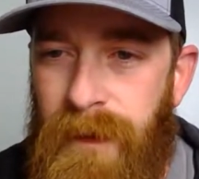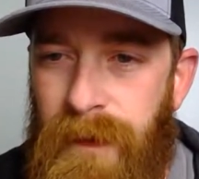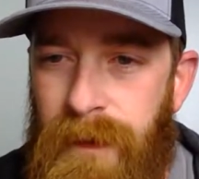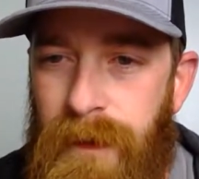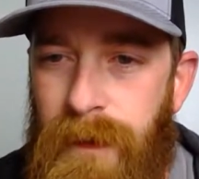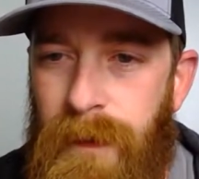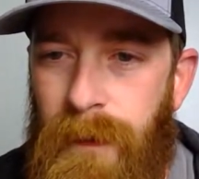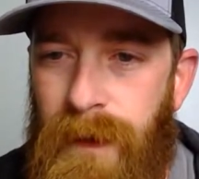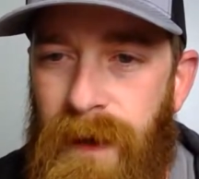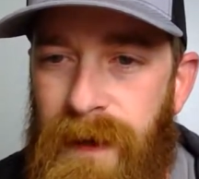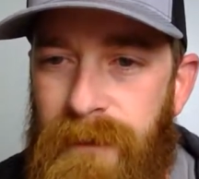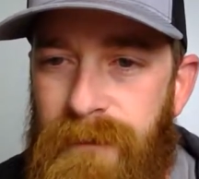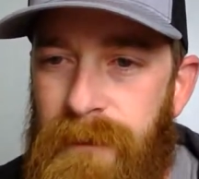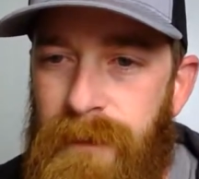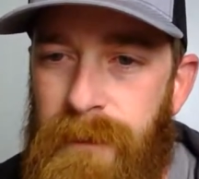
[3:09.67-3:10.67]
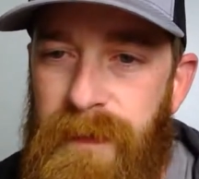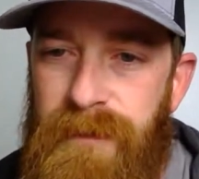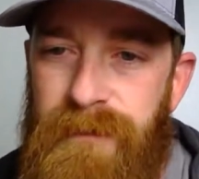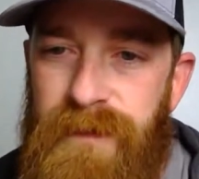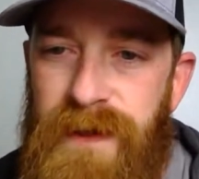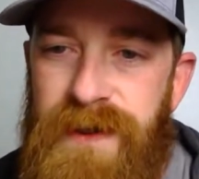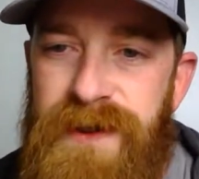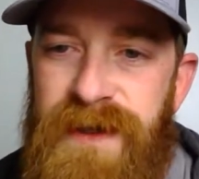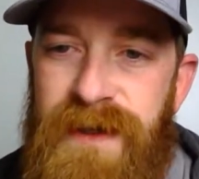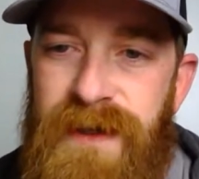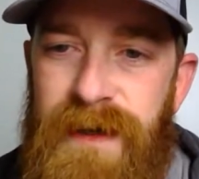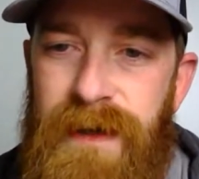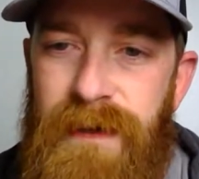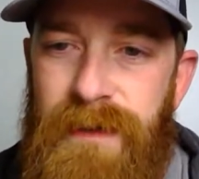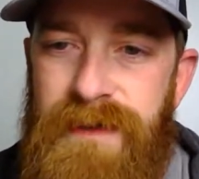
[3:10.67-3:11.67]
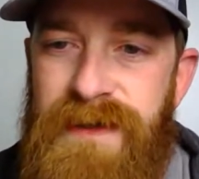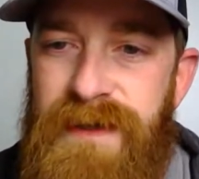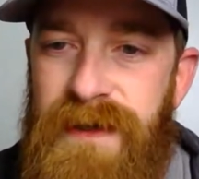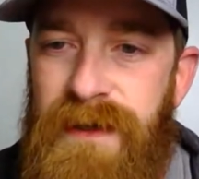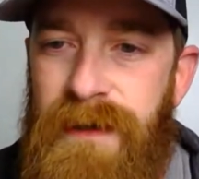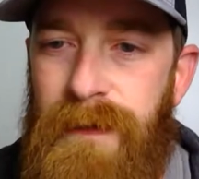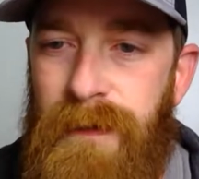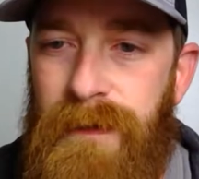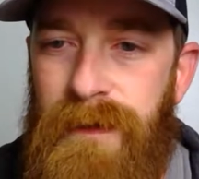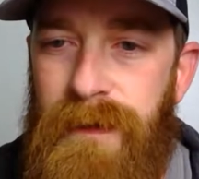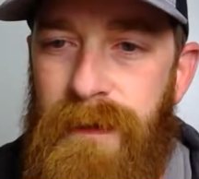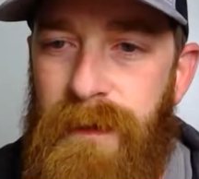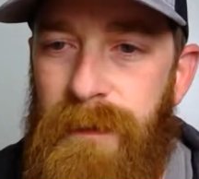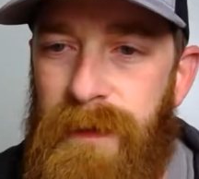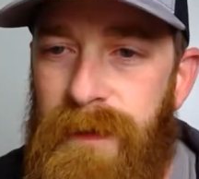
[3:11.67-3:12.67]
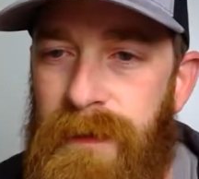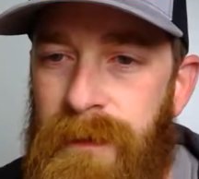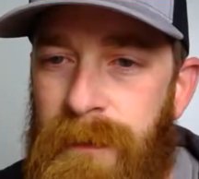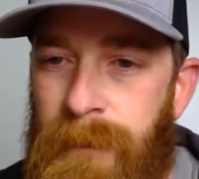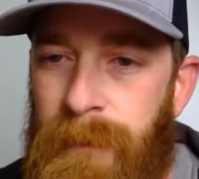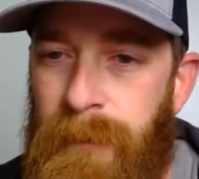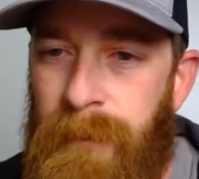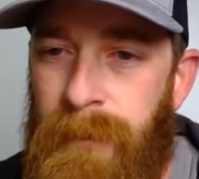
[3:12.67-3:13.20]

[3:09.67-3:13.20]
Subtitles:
No, I have never been fishing at Elk City, Oklahoma.